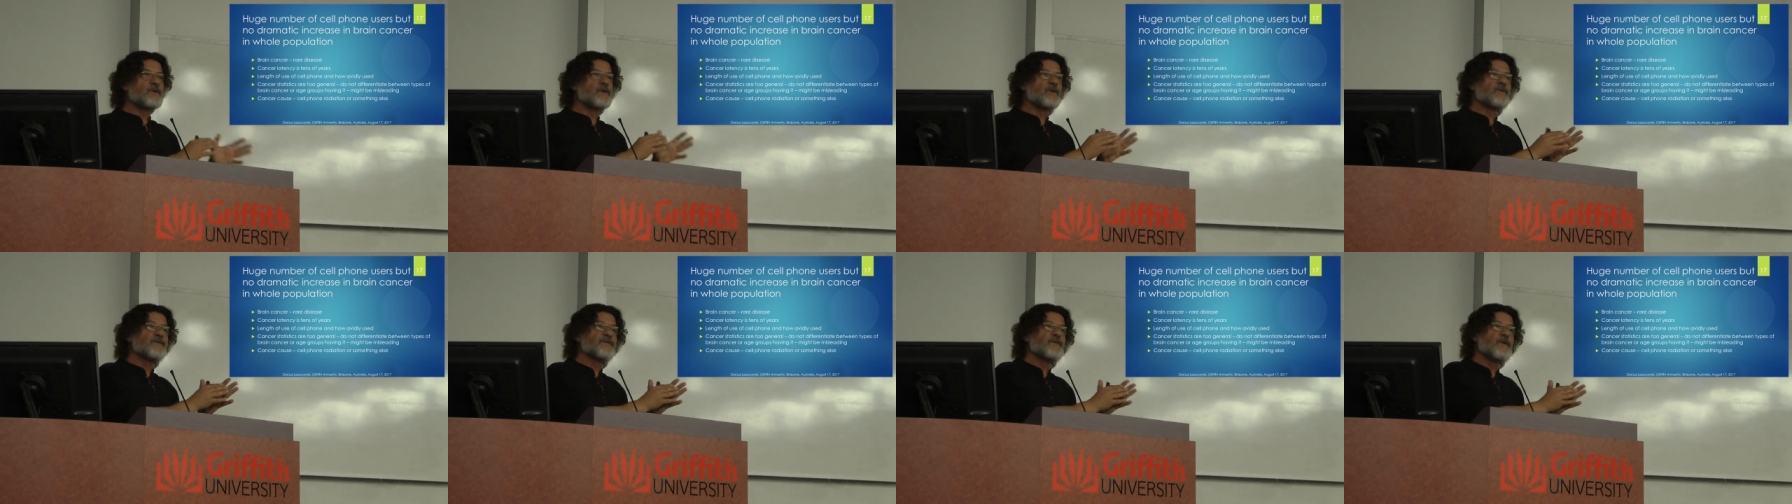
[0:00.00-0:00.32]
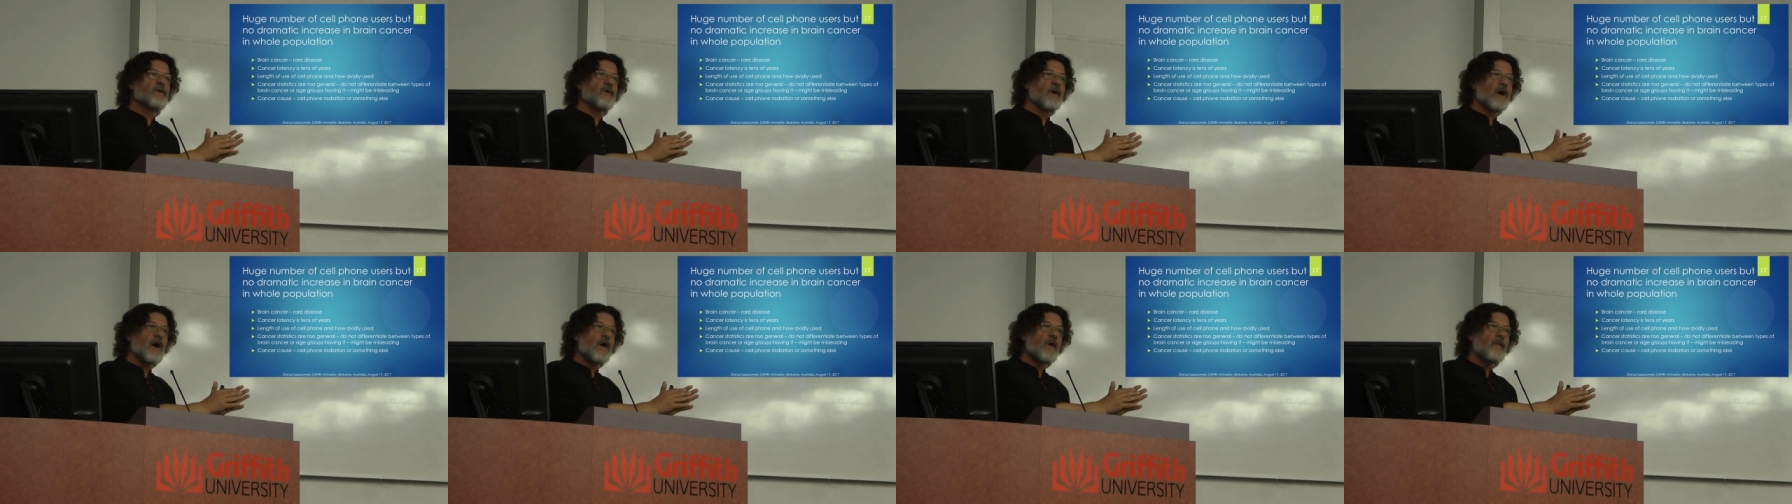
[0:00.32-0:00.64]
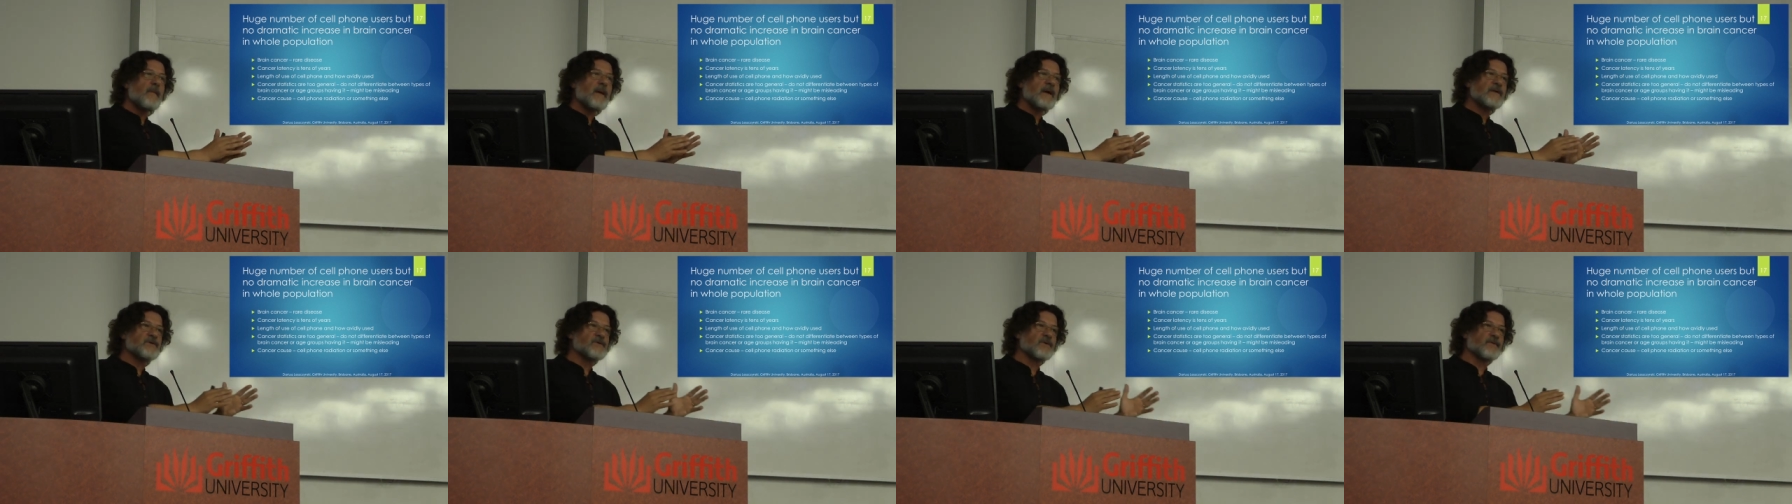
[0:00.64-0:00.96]
we don't
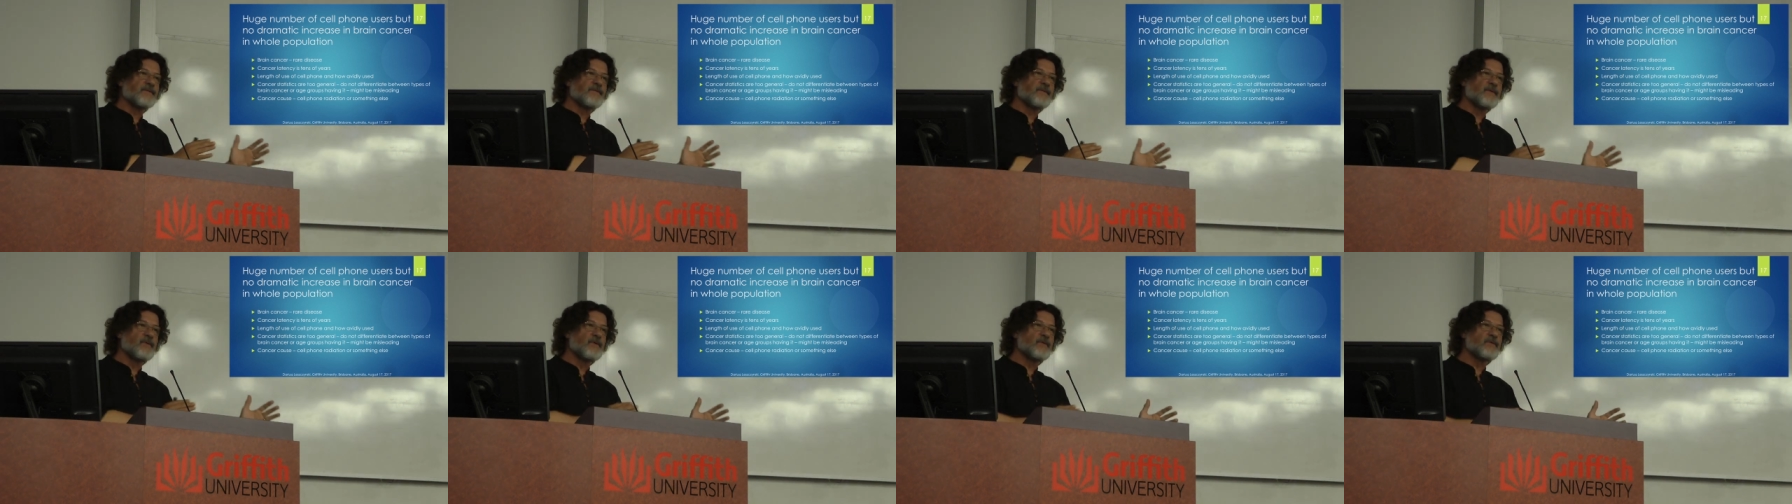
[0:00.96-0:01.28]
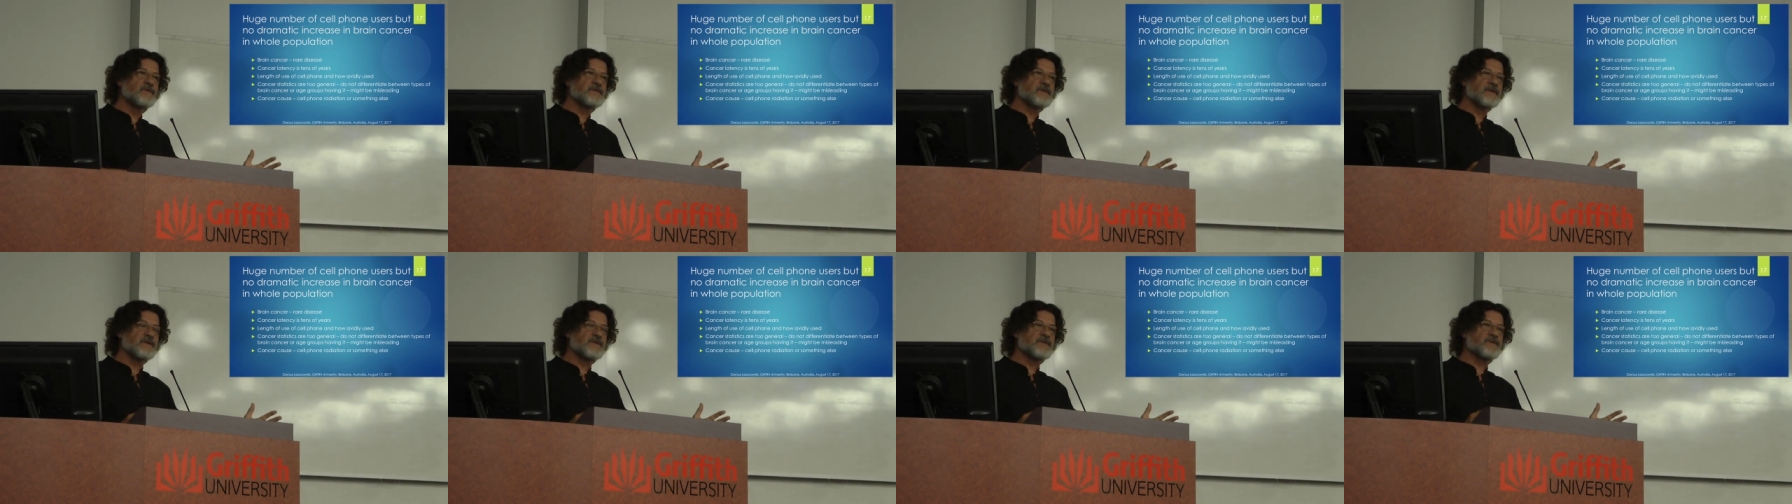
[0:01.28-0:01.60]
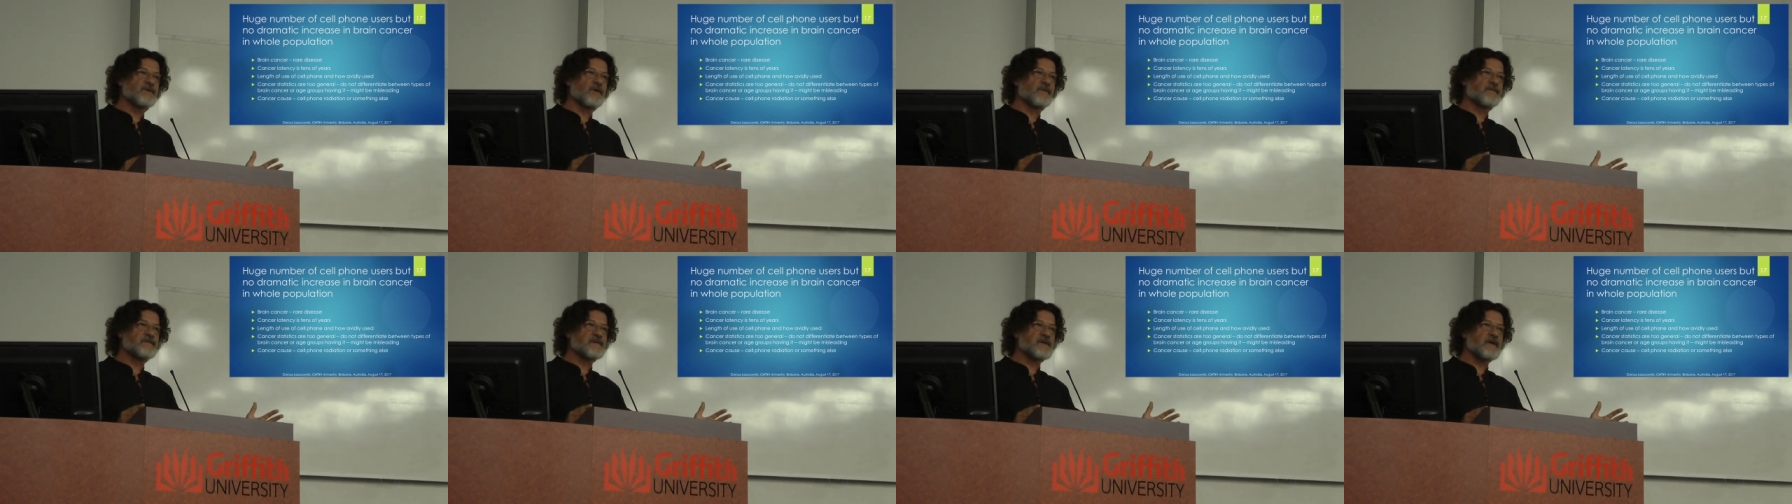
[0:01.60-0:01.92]
know how much of
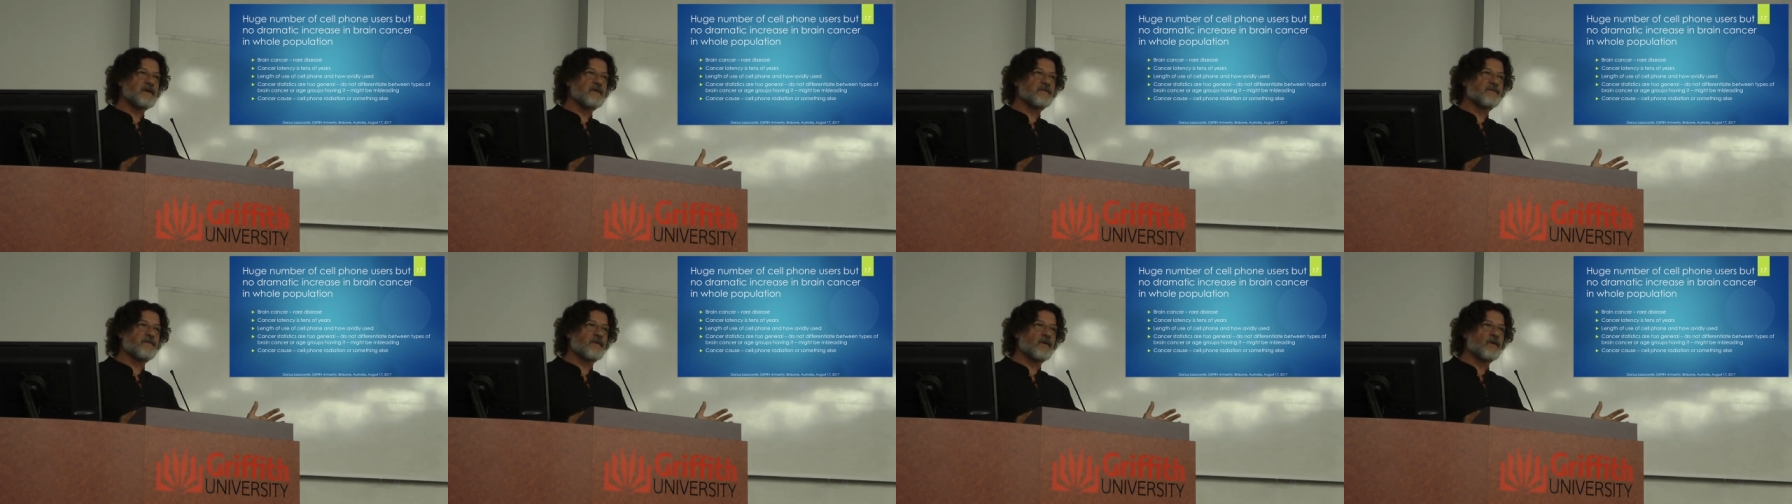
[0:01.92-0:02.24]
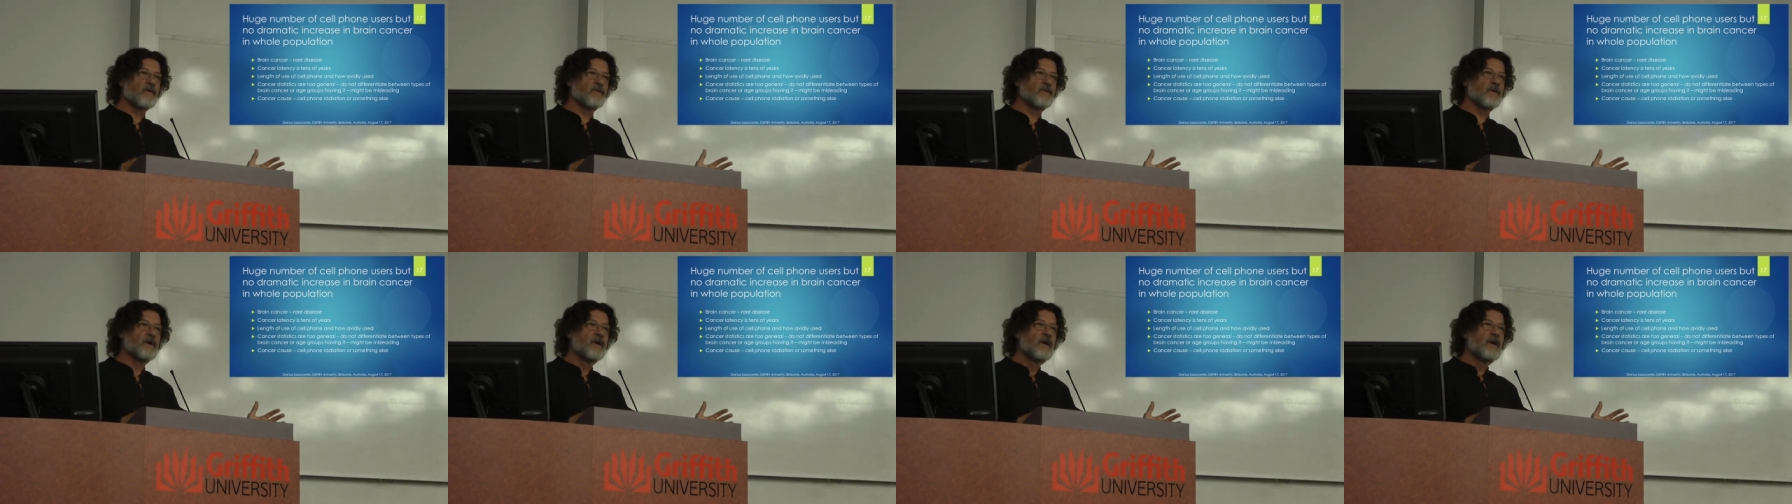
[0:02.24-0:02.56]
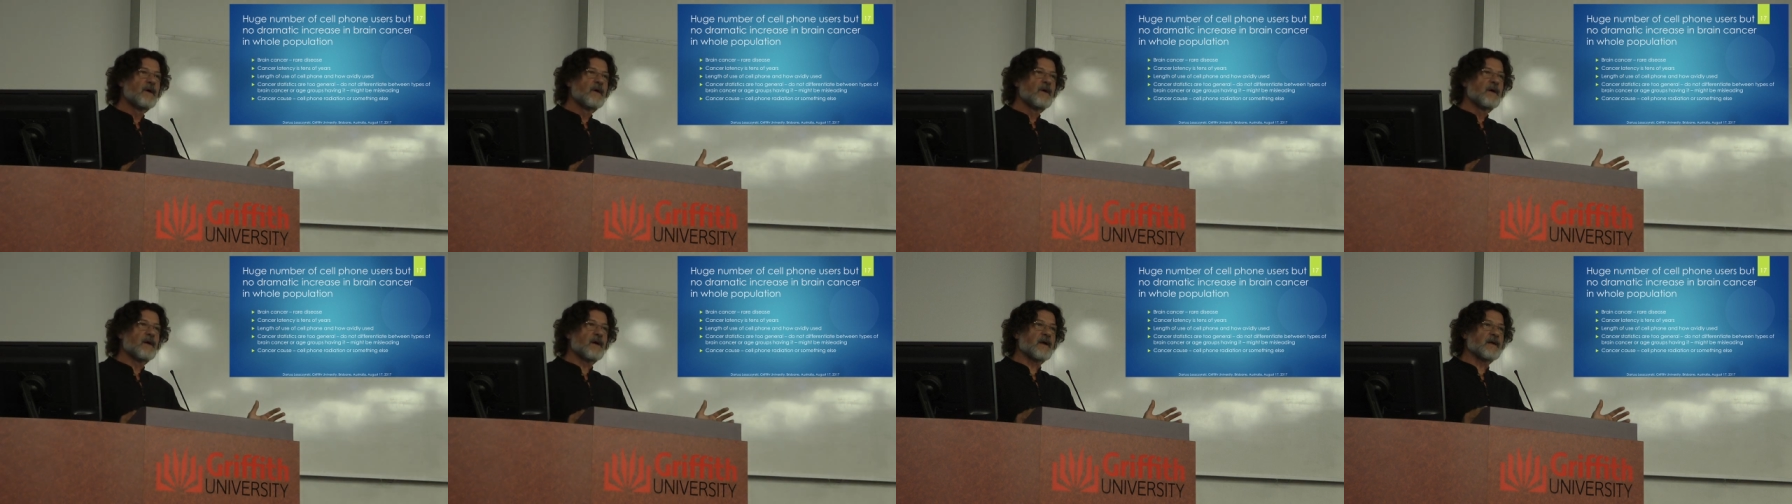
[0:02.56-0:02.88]
usage of cell
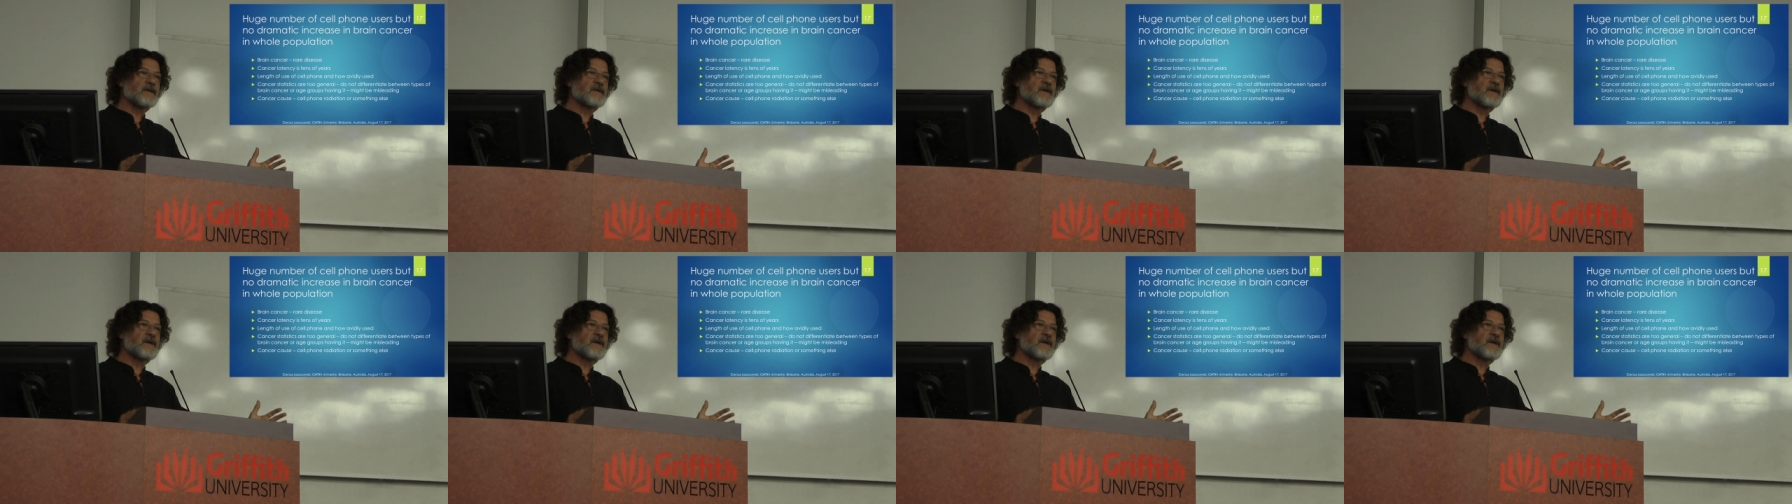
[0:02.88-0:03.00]
phone